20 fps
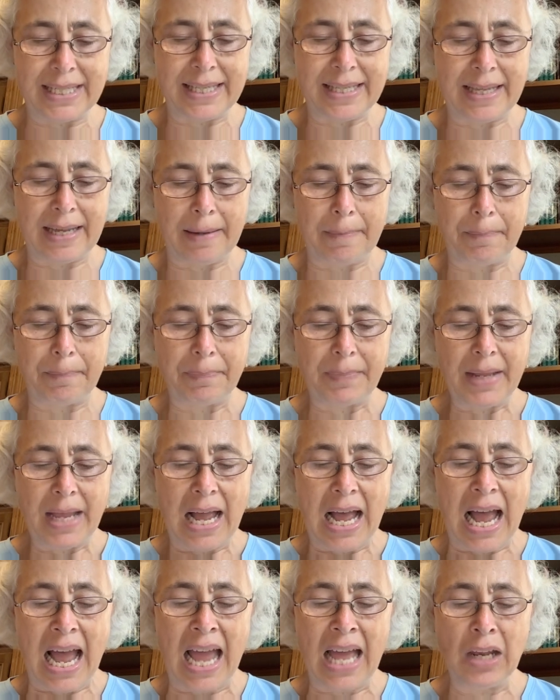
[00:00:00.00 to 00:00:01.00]
them.
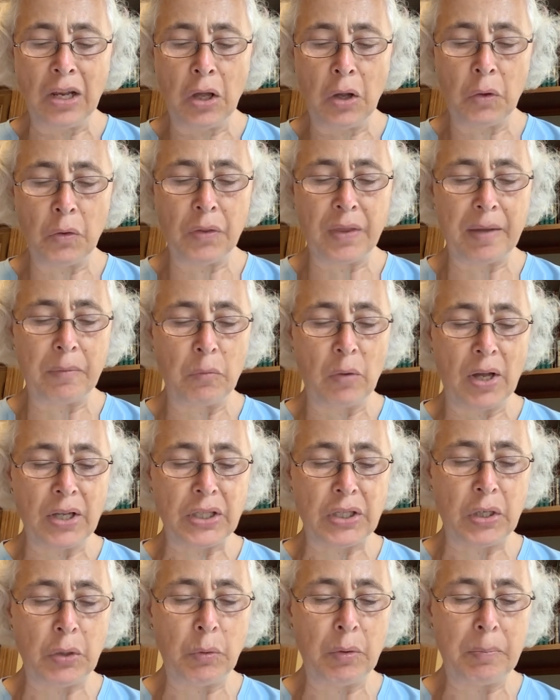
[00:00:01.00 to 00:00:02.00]
I'll hold them while
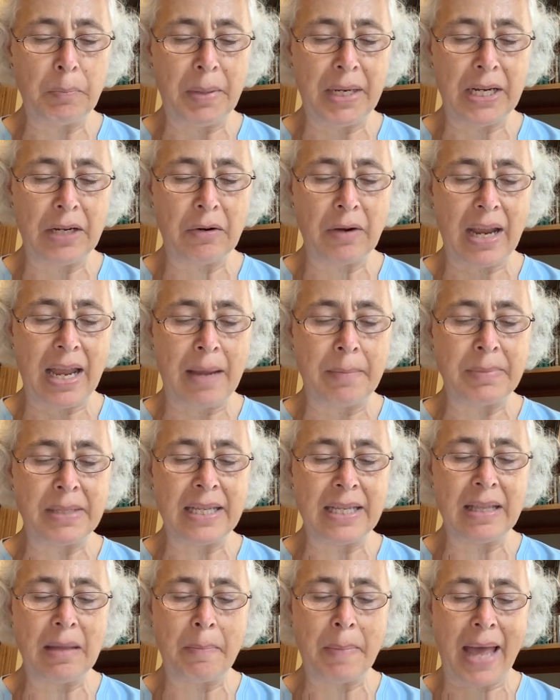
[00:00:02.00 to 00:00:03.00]
you and Peter empty
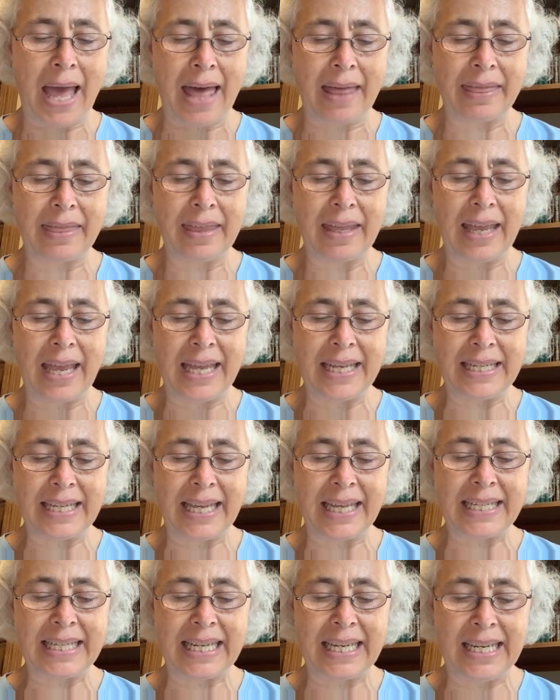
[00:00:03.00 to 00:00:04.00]
the bath and
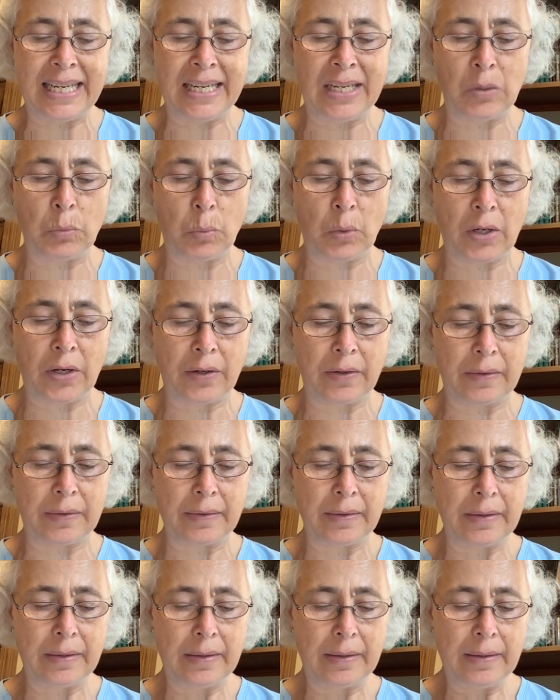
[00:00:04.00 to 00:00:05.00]
get clean water.
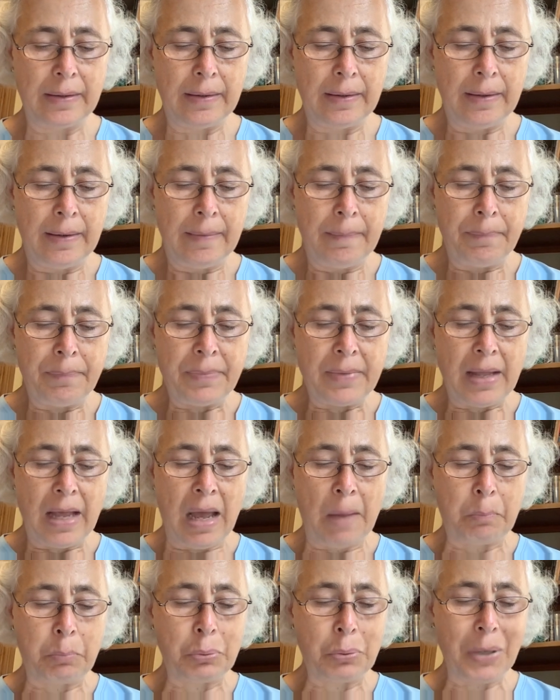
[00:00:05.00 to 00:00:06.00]
A
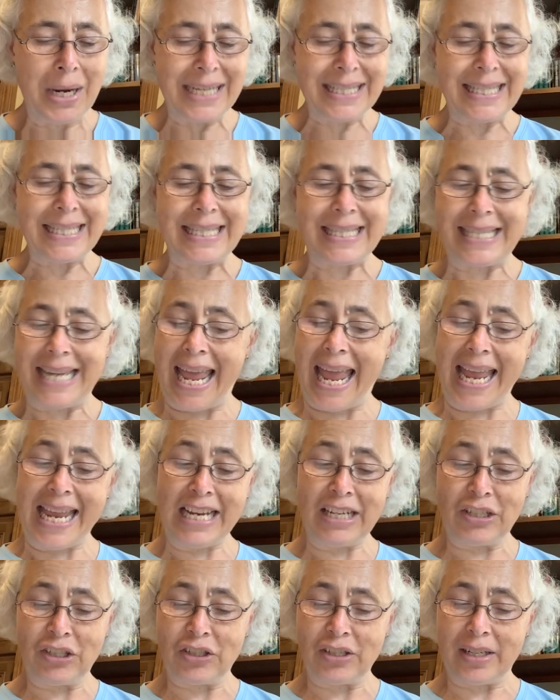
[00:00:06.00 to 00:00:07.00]

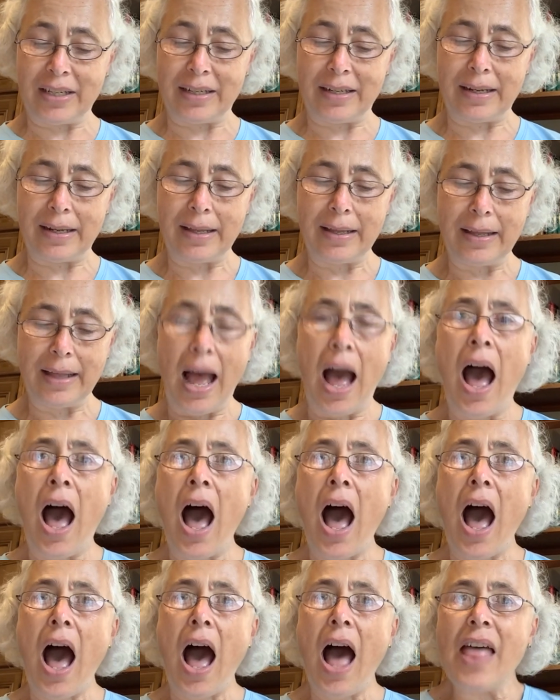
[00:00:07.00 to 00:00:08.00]
presentation!
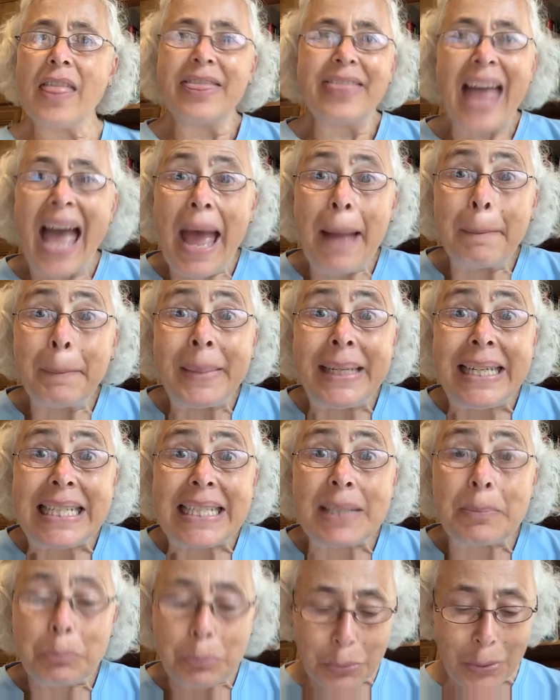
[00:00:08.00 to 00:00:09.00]
That means
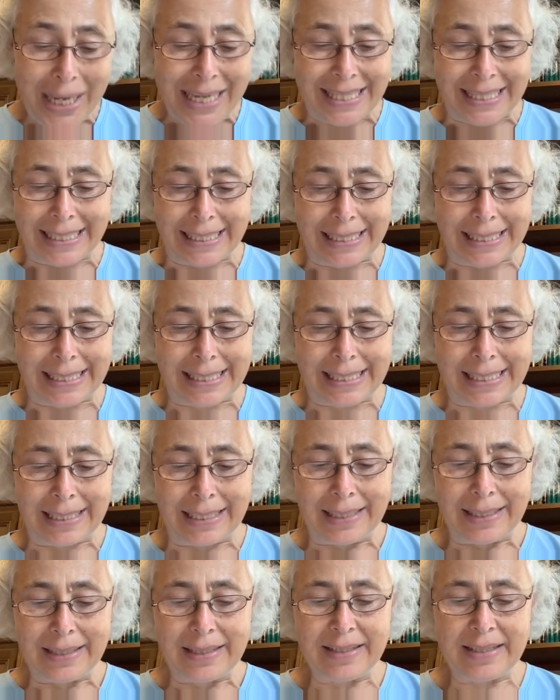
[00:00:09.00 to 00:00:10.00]
presents,
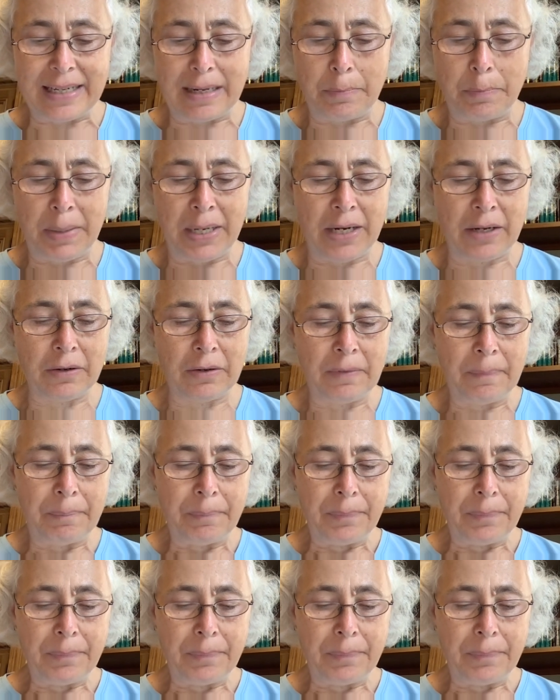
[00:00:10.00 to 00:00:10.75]
said Peter,